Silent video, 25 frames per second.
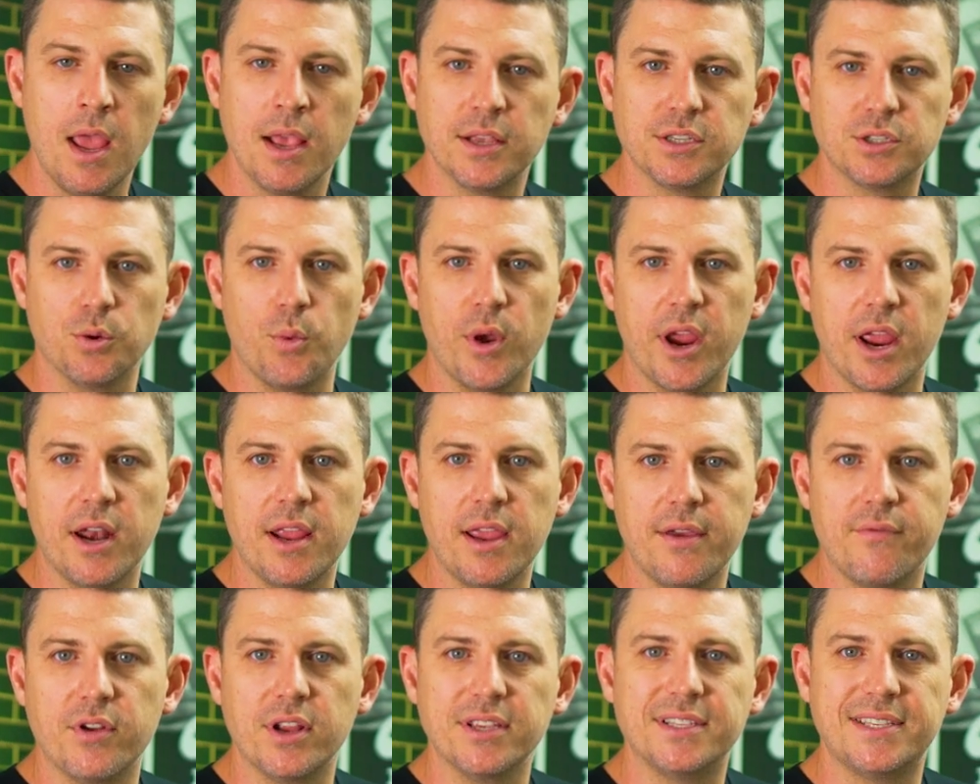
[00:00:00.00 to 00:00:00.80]
So we're gonna
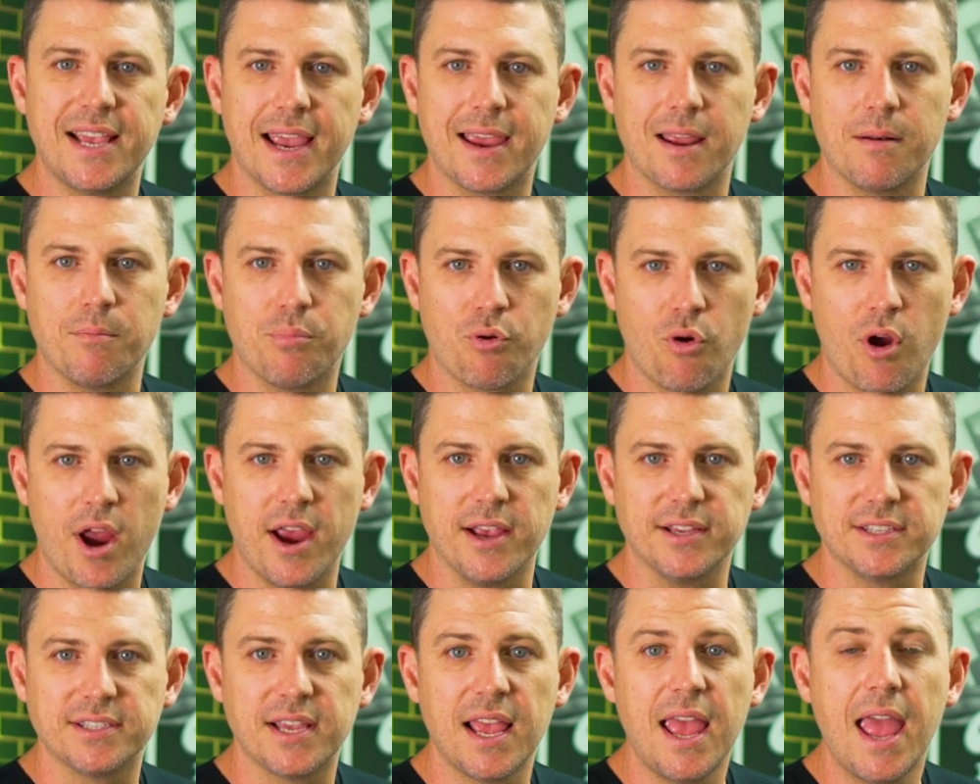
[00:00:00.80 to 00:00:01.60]
give it a second
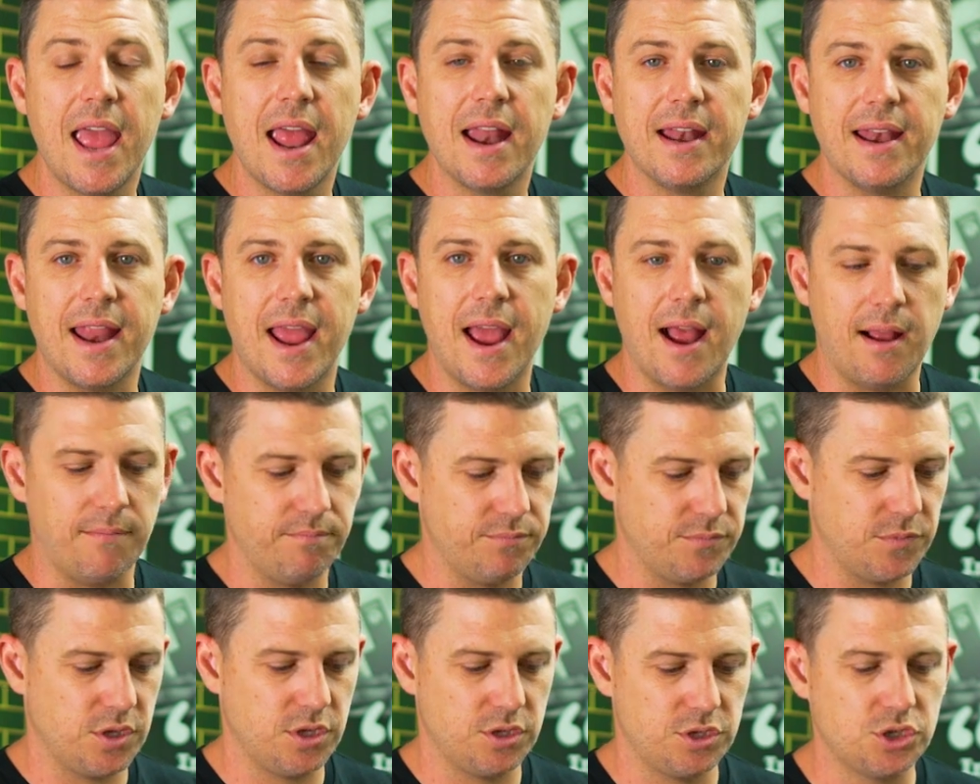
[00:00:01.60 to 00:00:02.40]
press. Now,
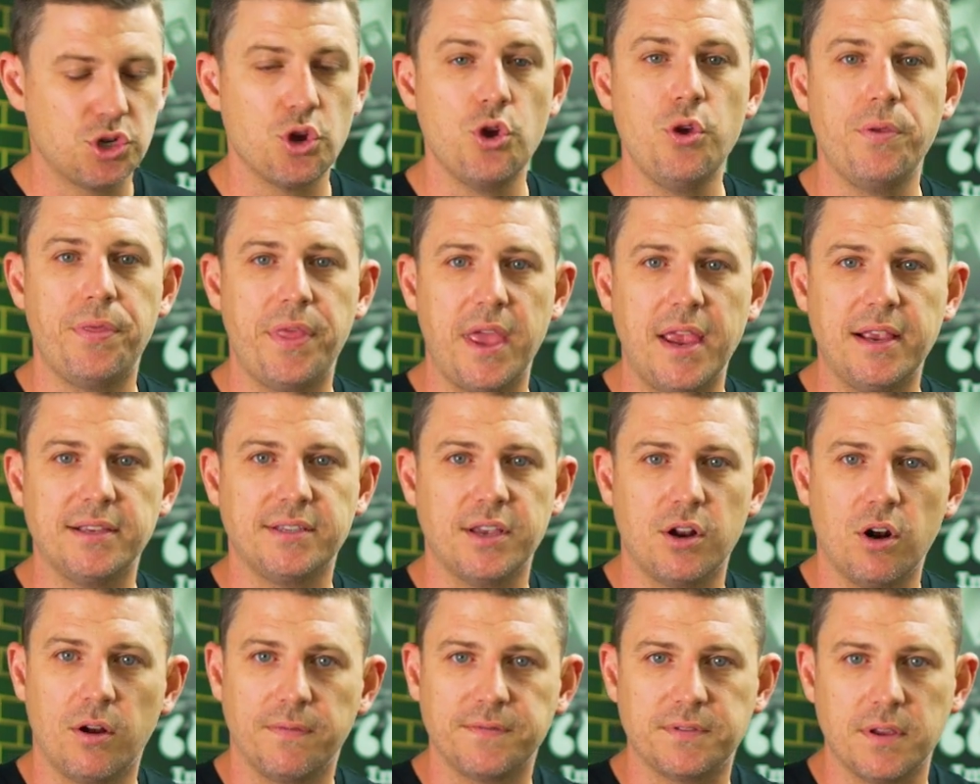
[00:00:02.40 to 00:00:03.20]
two things
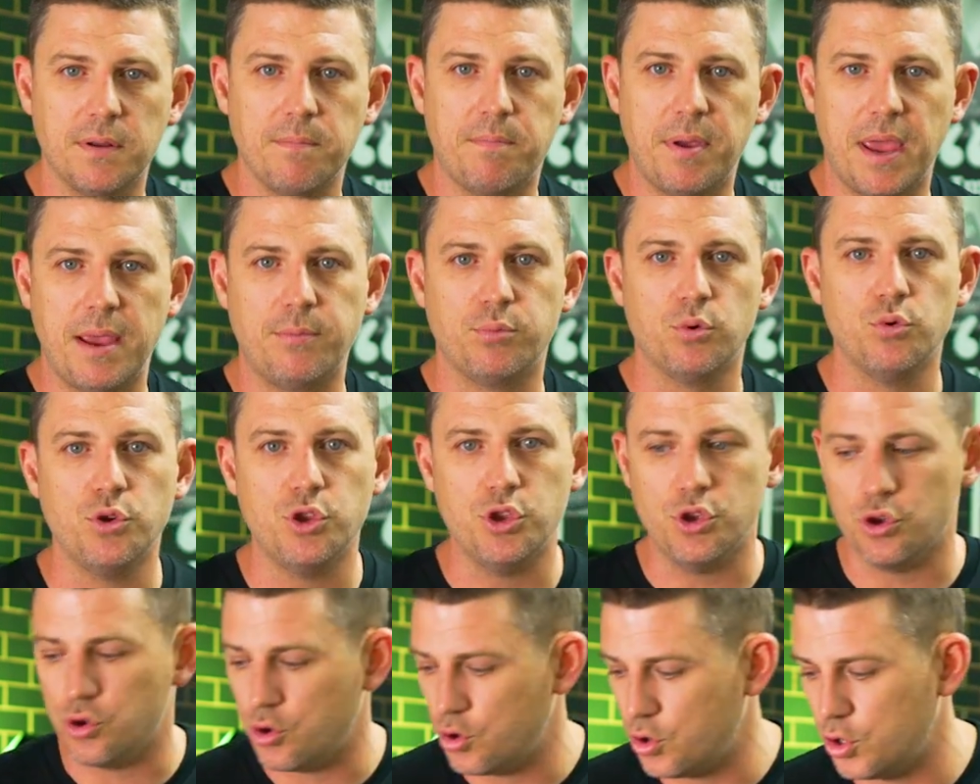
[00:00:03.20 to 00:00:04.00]
that often people
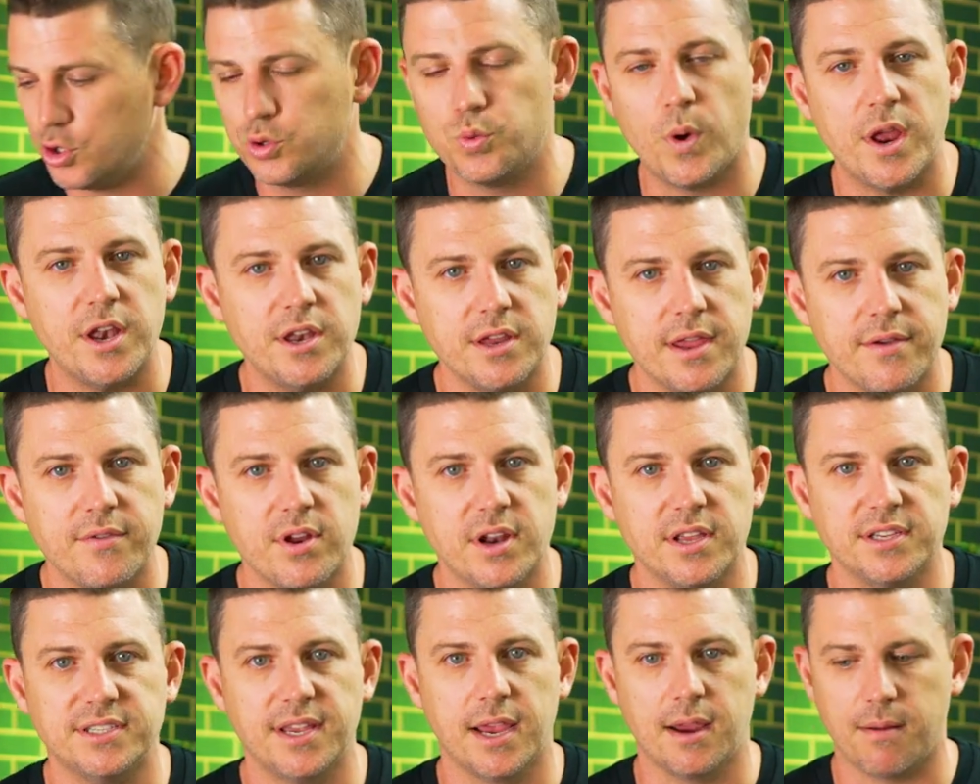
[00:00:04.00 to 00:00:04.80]
use when
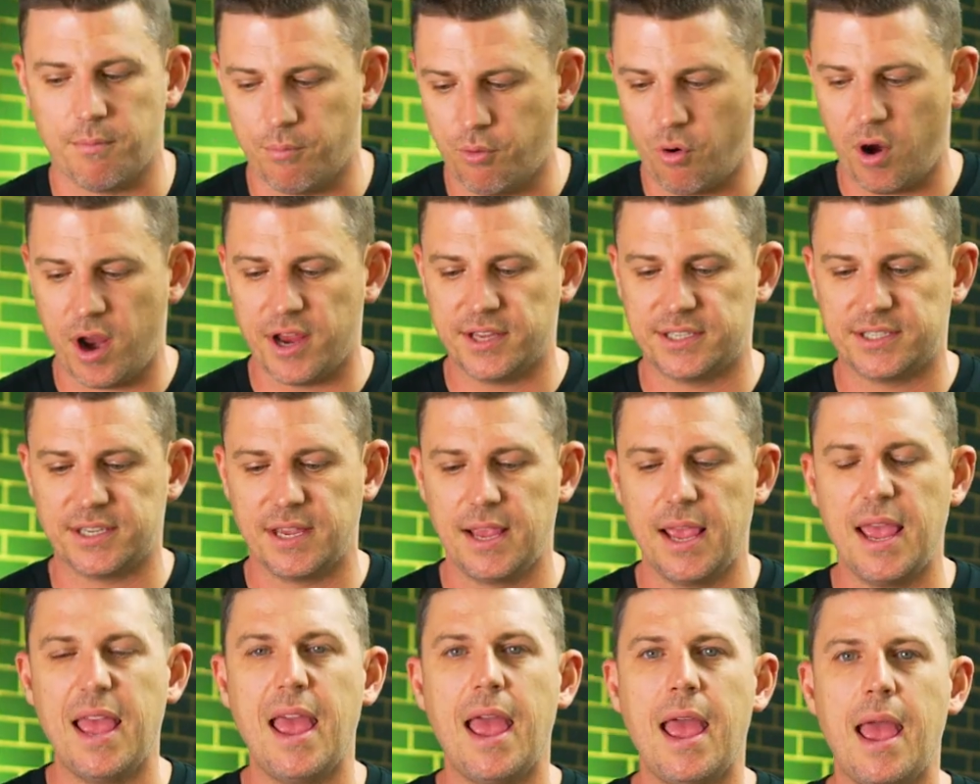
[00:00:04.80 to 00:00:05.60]
giving a second press,
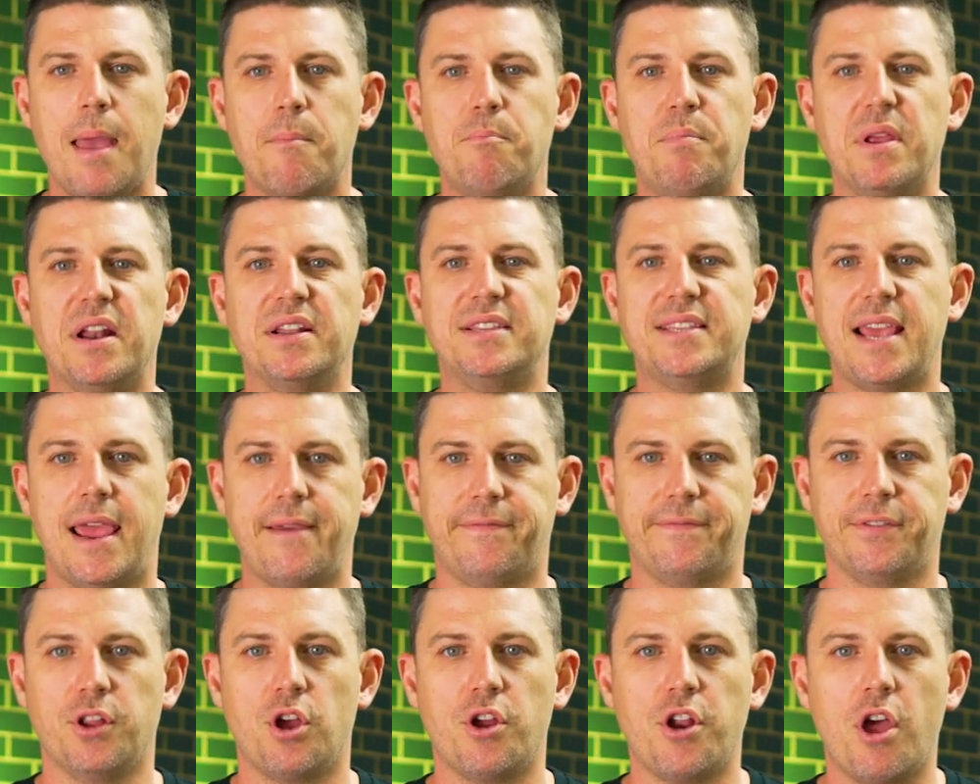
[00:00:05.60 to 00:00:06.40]
a bit of
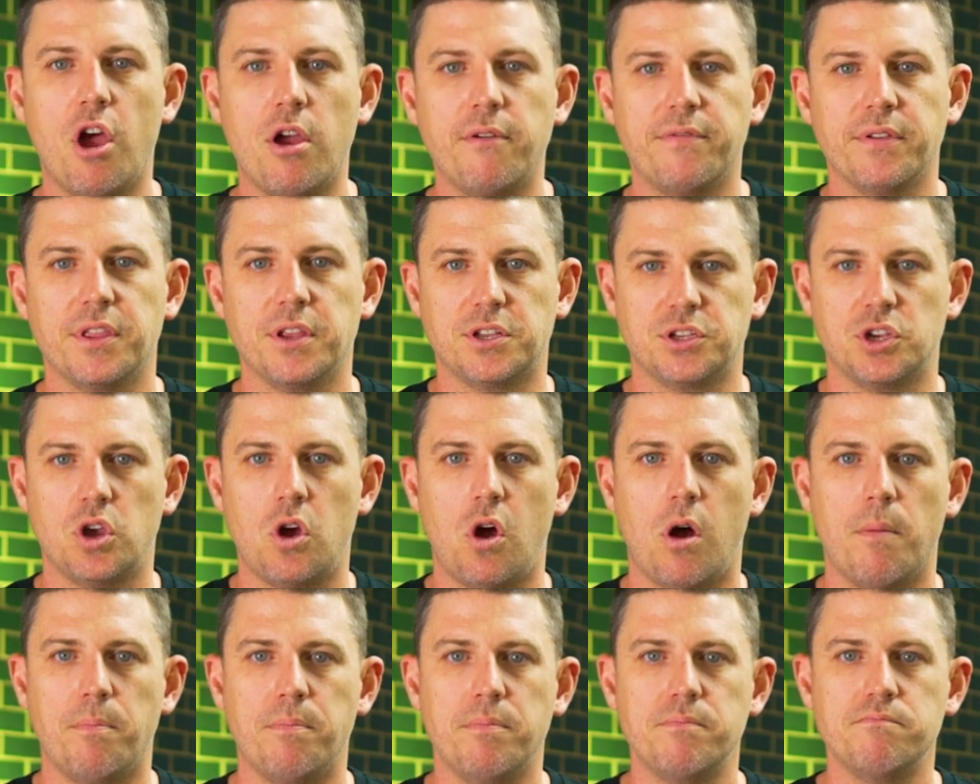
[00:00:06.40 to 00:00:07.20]
Teflon over the
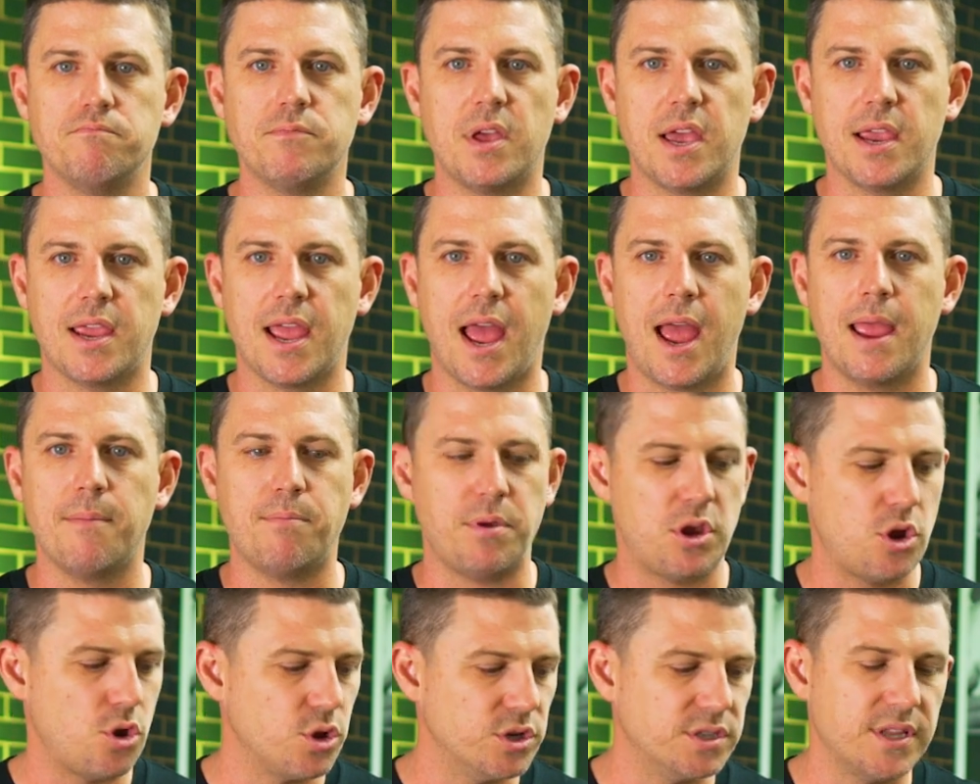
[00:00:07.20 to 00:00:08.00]
top, okay?
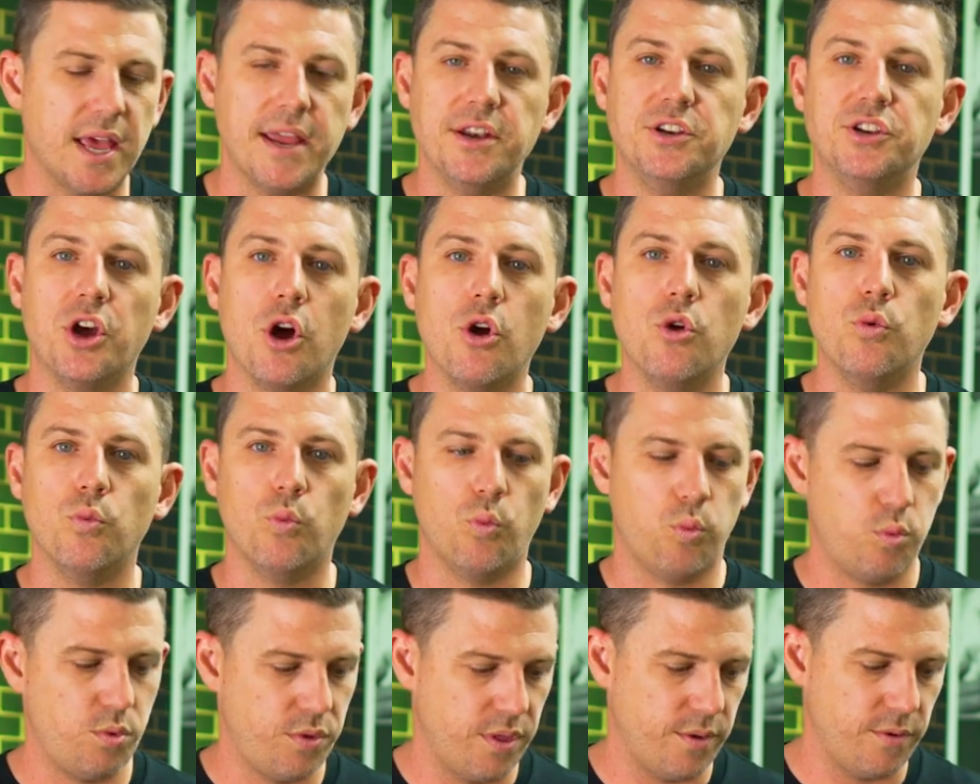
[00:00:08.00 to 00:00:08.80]
Because they
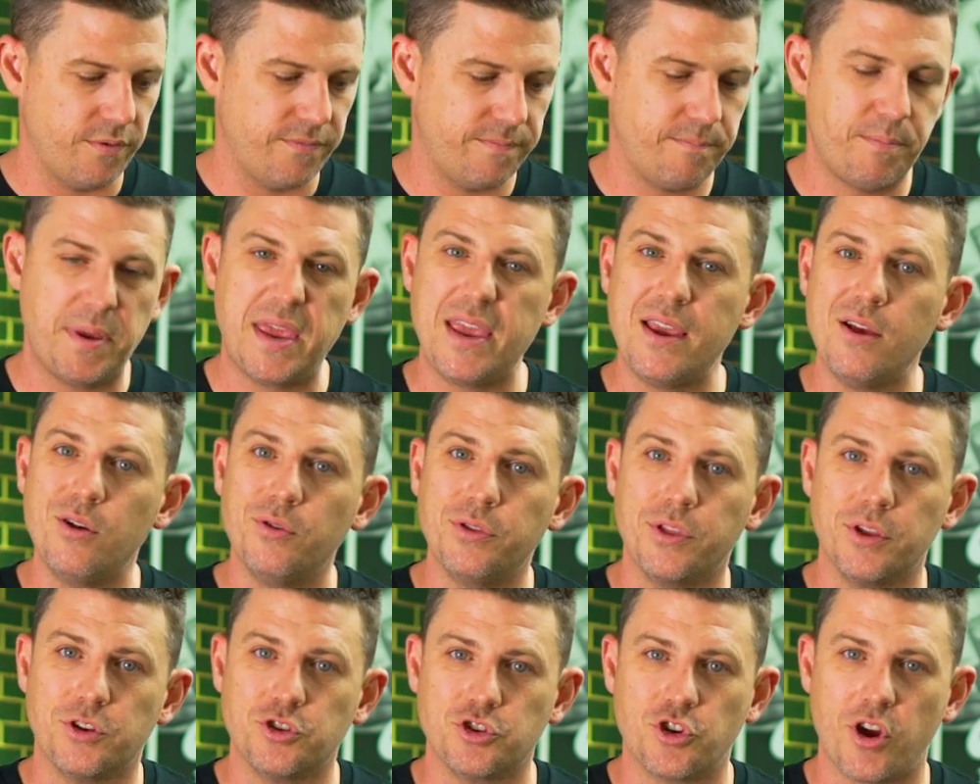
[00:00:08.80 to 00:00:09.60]
don't, they've
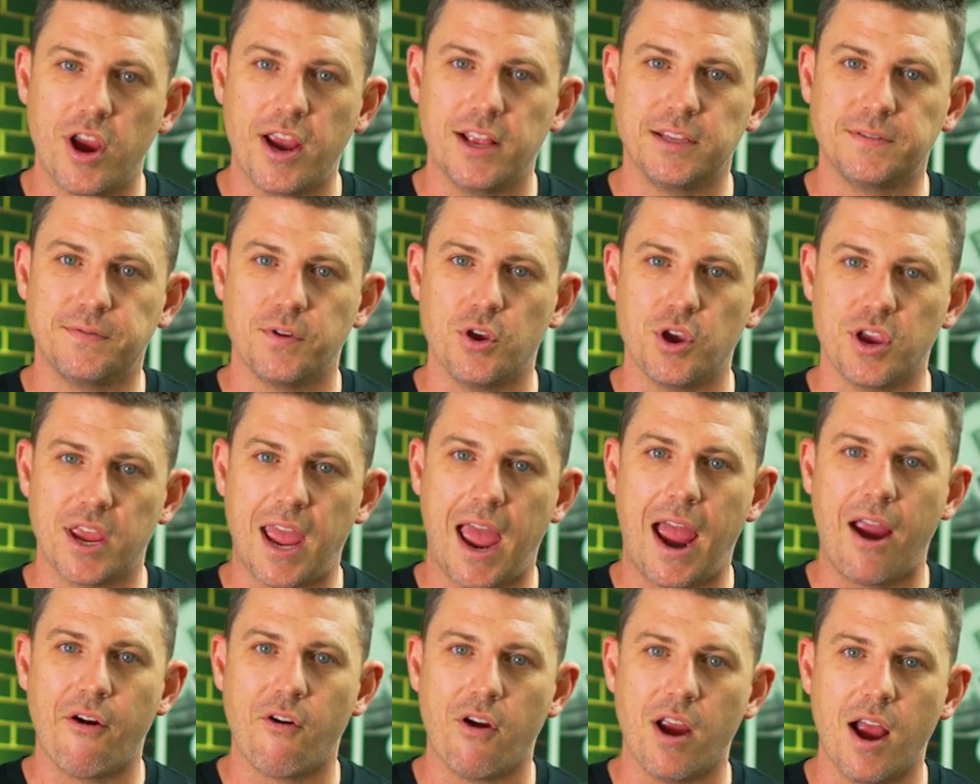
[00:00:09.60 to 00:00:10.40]
peeled the transfer
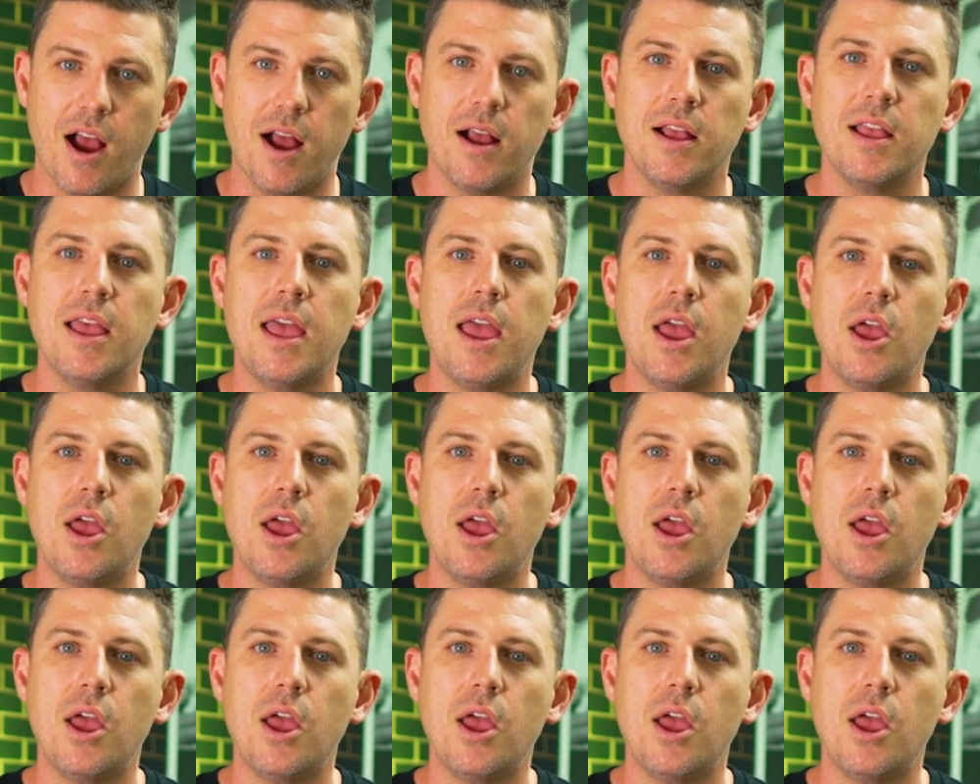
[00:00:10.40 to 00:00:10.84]
carrier.